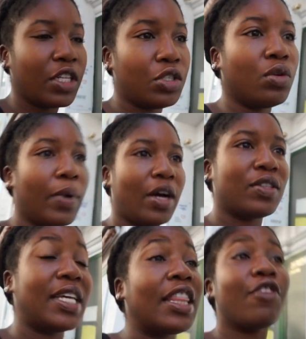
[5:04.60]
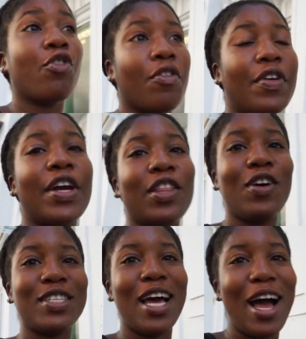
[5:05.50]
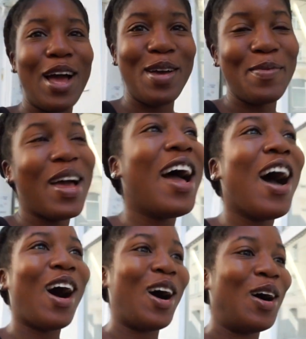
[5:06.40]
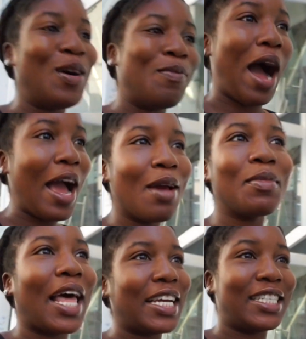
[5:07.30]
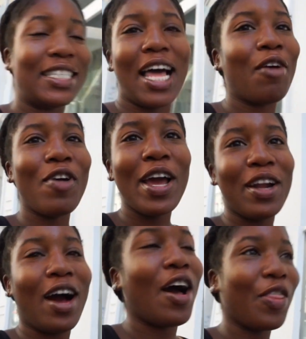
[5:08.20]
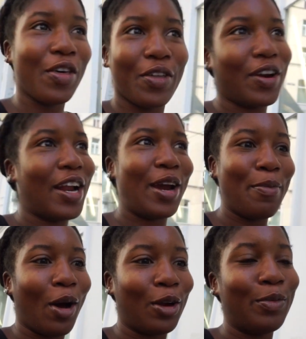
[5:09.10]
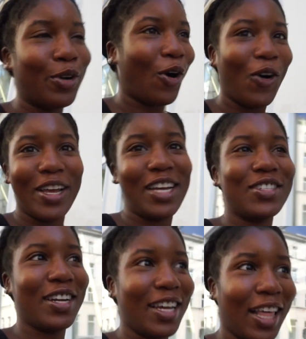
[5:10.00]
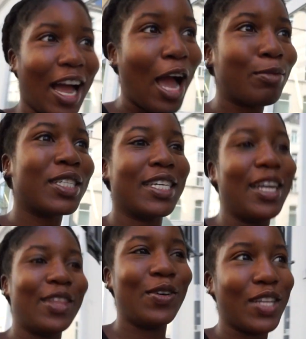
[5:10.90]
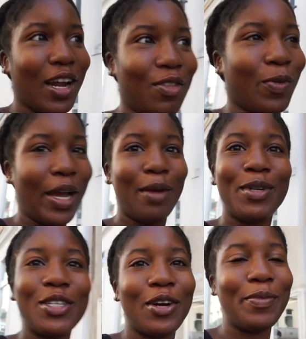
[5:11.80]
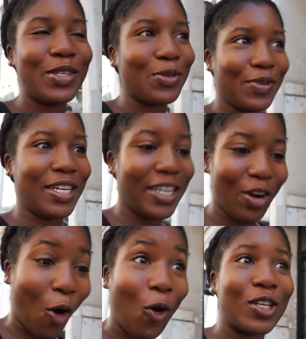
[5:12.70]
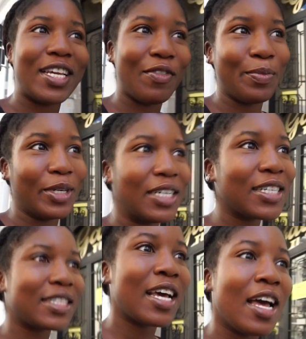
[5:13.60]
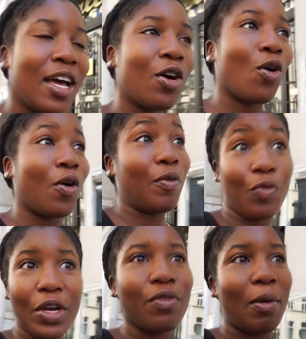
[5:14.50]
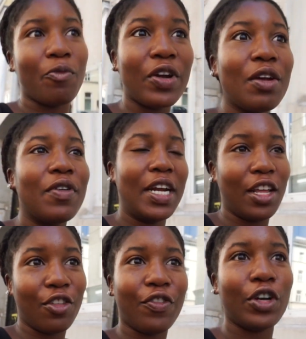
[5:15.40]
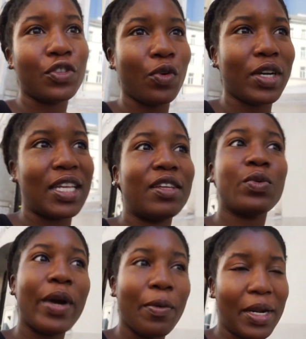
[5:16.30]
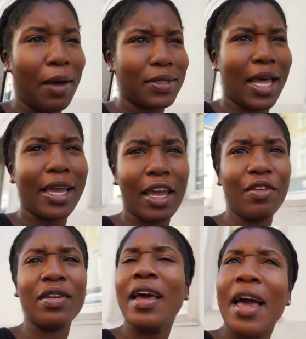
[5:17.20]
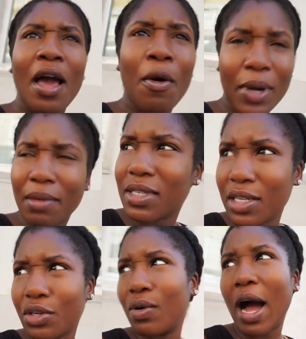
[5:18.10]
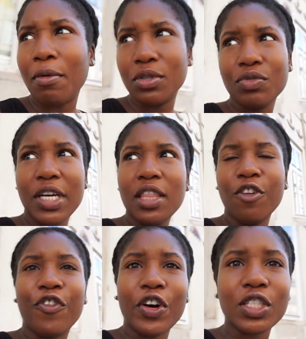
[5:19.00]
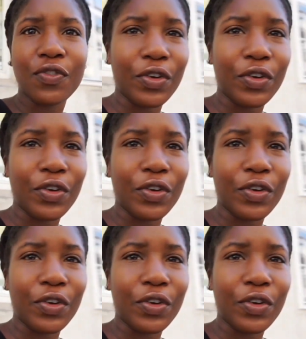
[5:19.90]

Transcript: feeling too well, sat there for a very long time. I am like I read the 3rd Harry Potter book all yesterday. Like, I'm just getting those out of the way. I'm determined to read all 7 books. I'm rereading the first 4 because I swear when I was little, I was reading the first